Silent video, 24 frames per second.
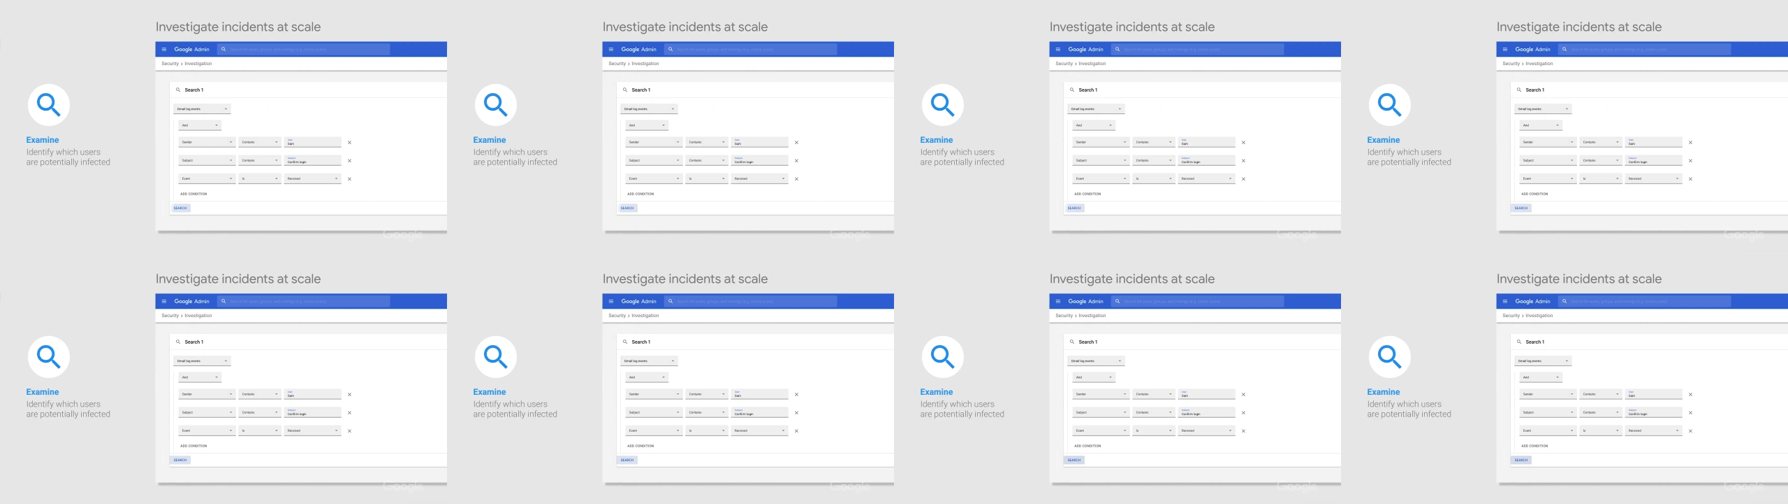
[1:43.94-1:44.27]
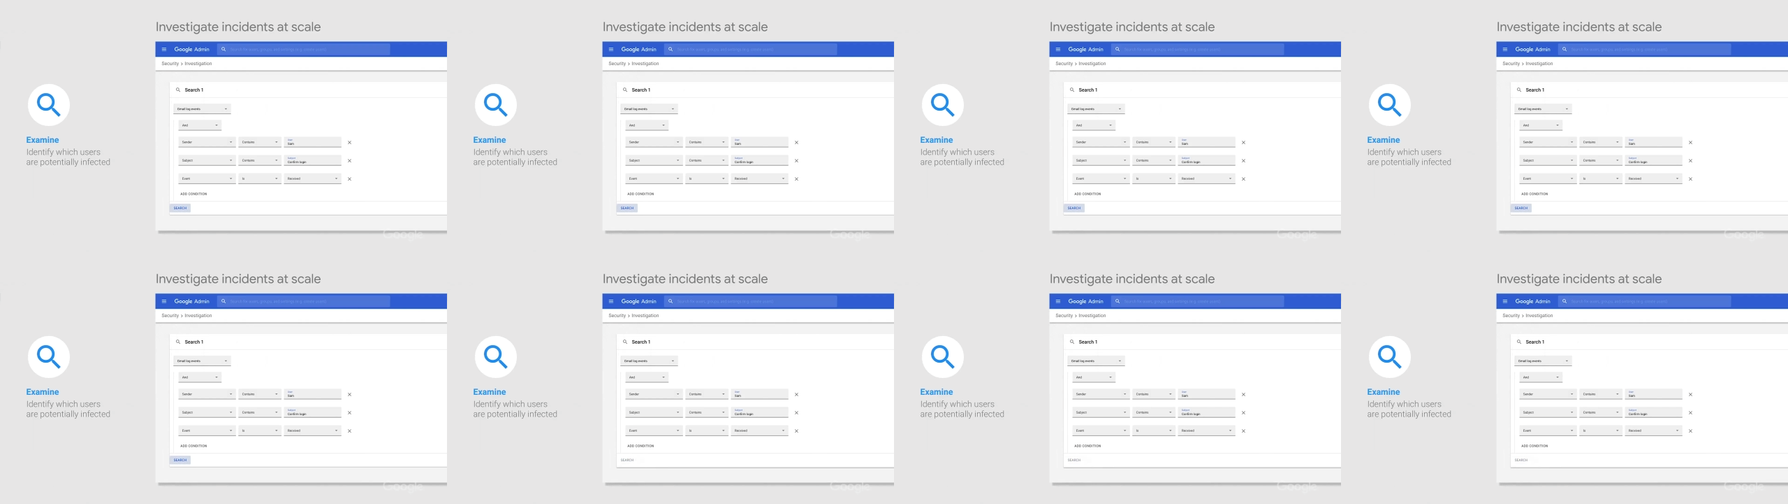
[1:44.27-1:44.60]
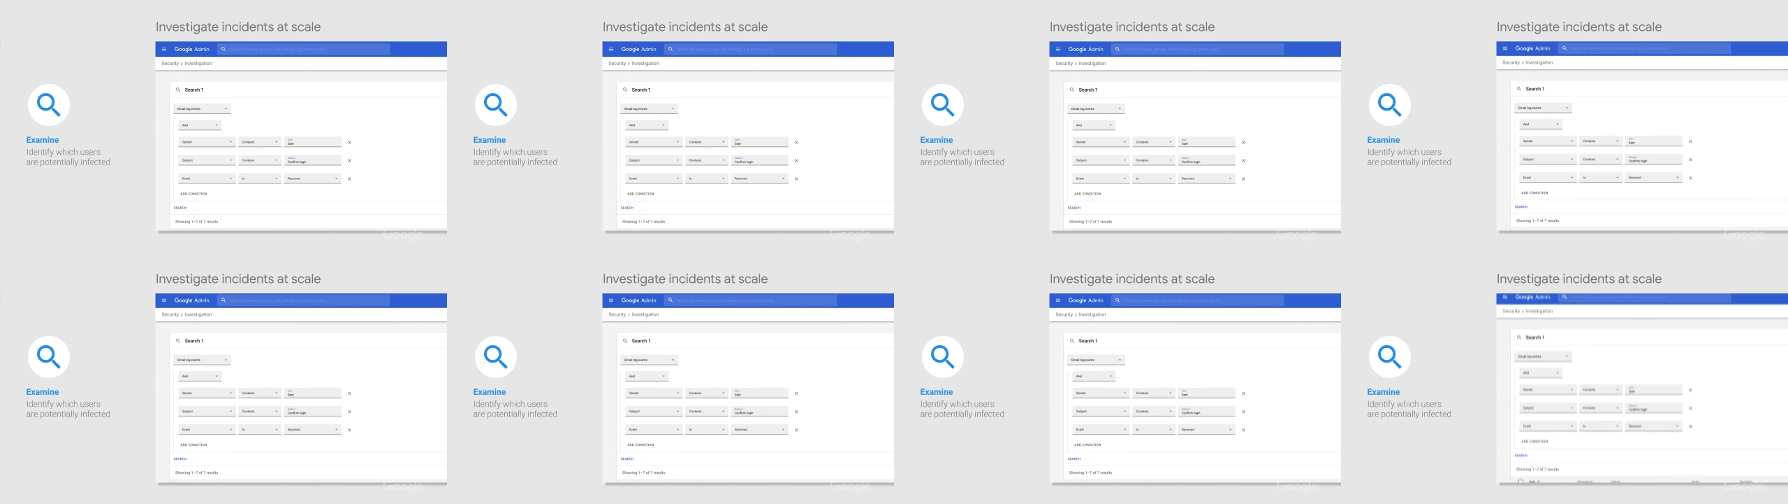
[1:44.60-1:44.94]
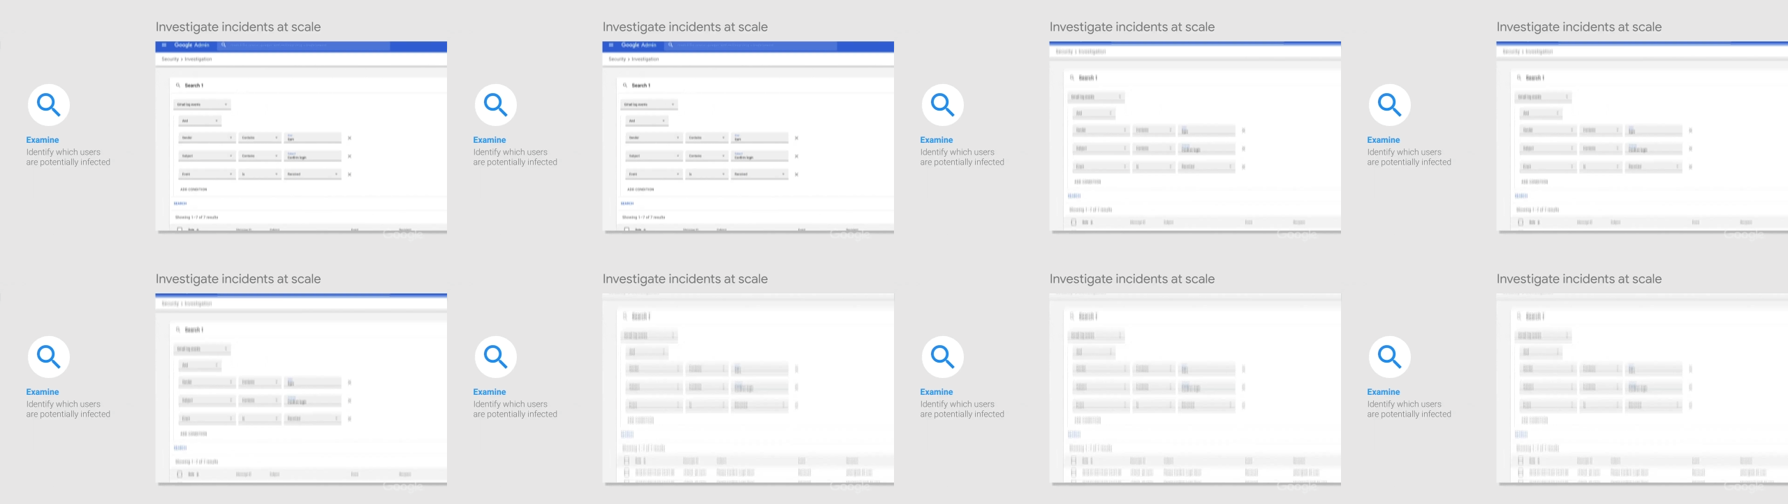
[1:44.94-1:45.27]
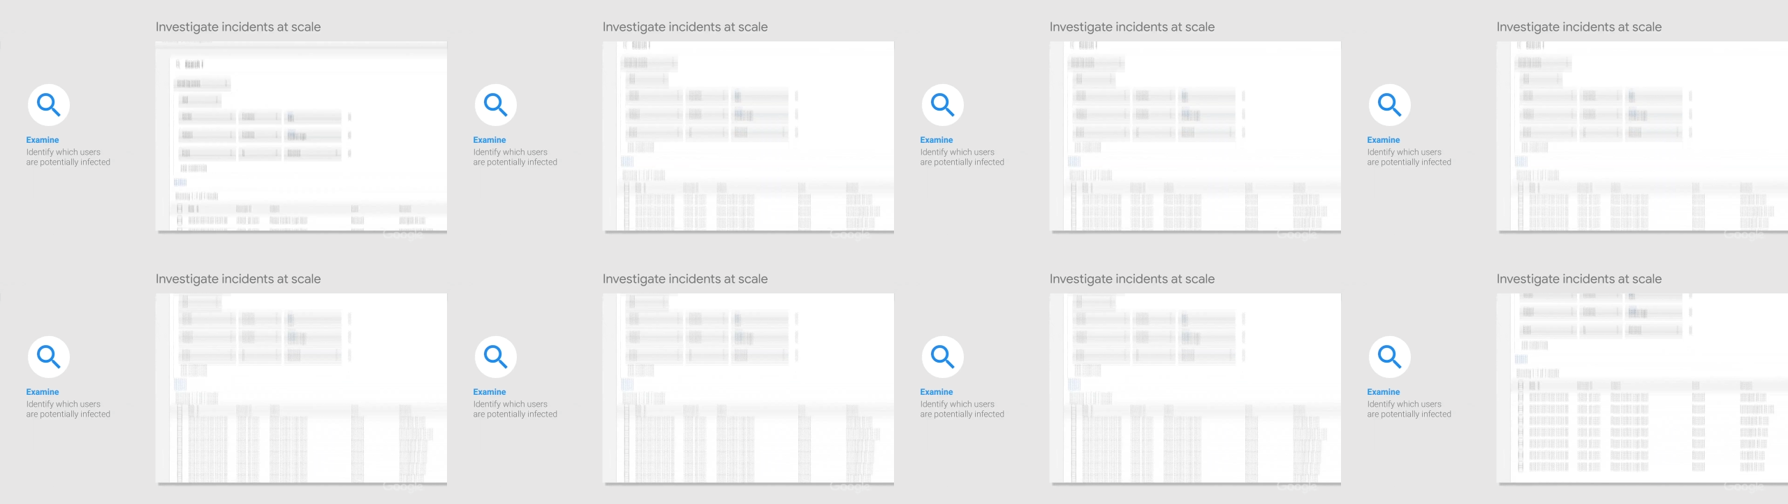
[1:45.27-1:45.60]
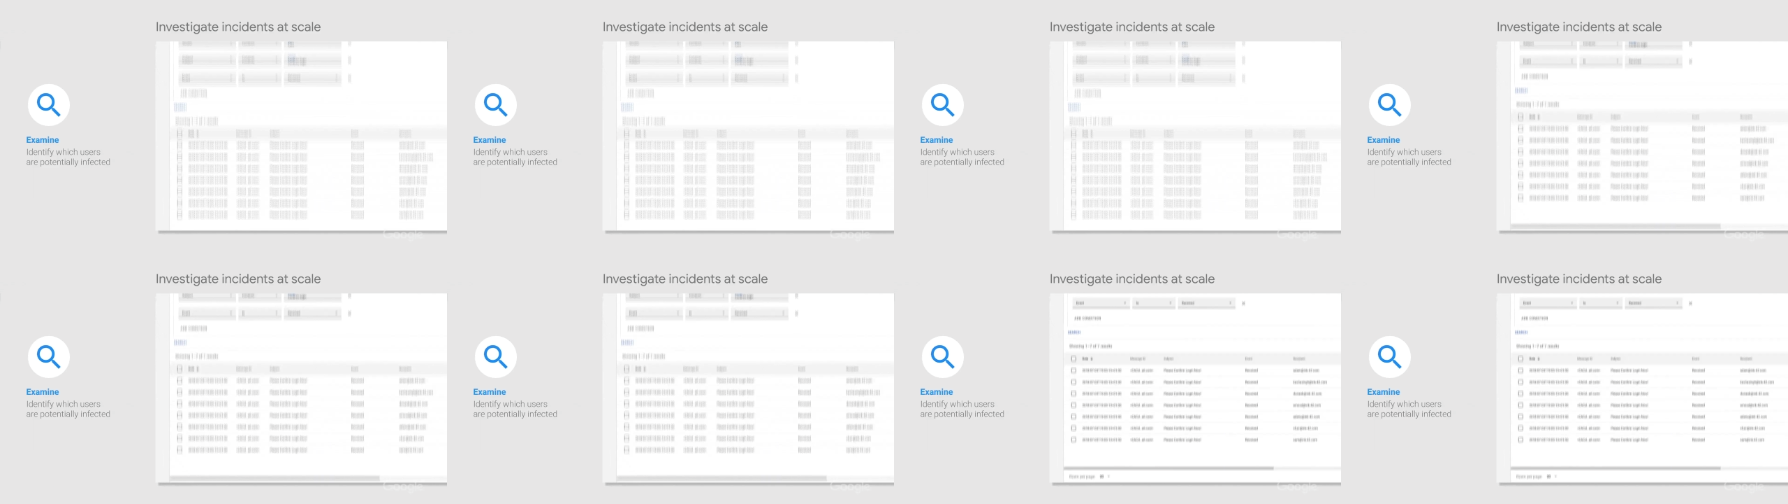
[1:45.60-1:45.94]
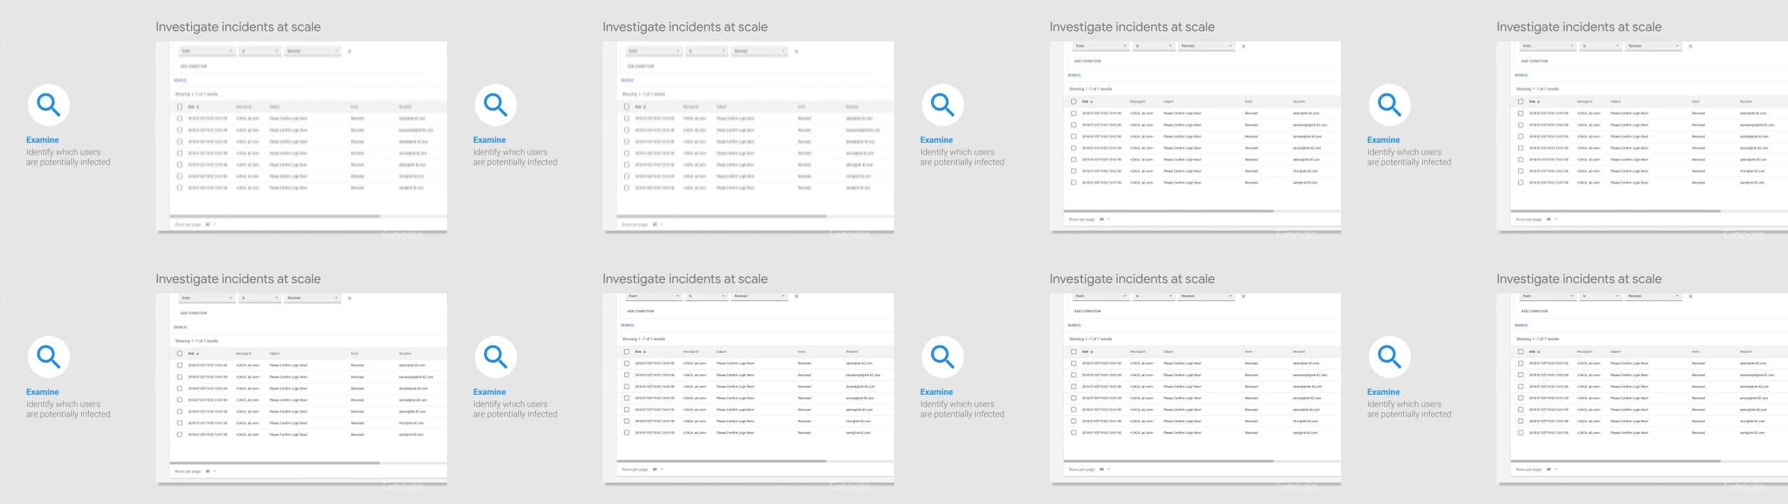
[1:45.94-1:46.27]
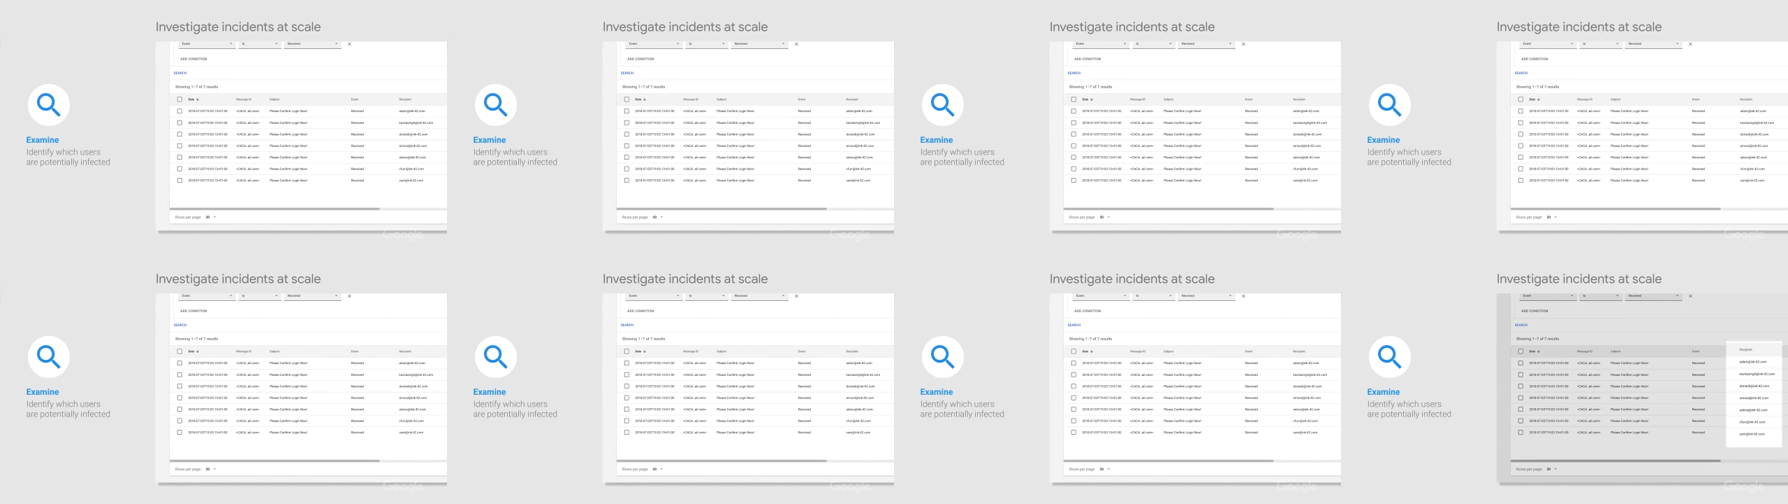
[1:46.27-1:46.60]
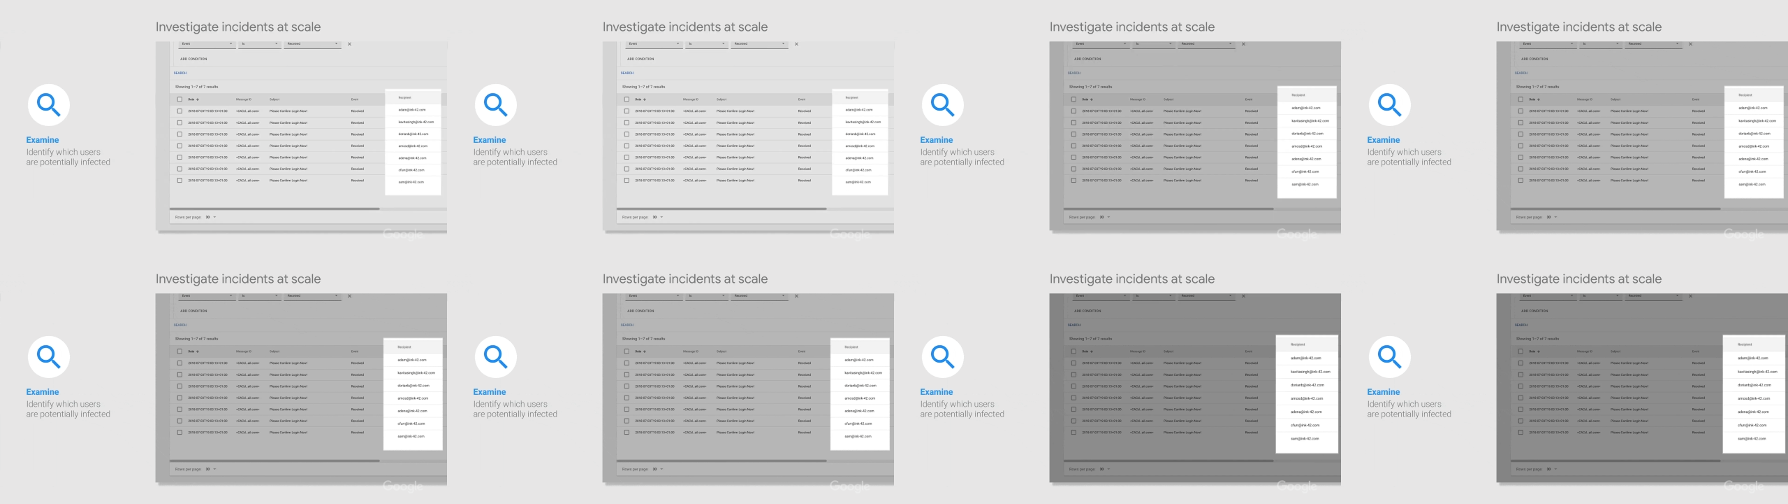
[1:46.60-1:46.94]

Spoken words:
Nobody's mouth can be seen.